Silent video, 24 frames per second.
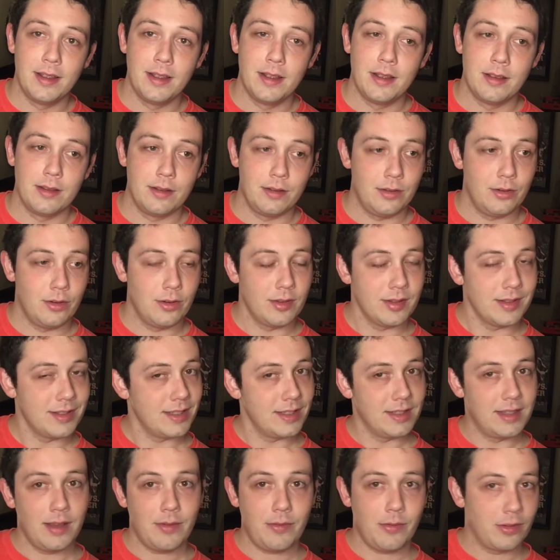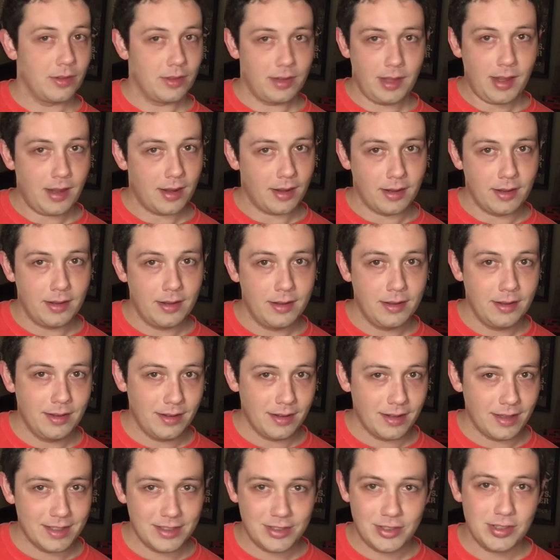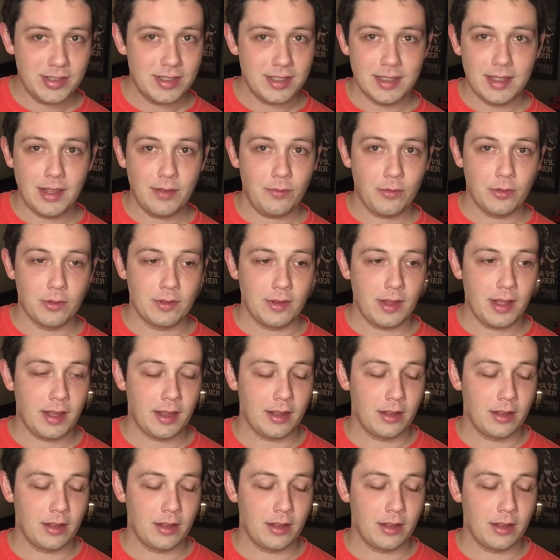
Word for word: You know, it's a different thing. It's just a different thing.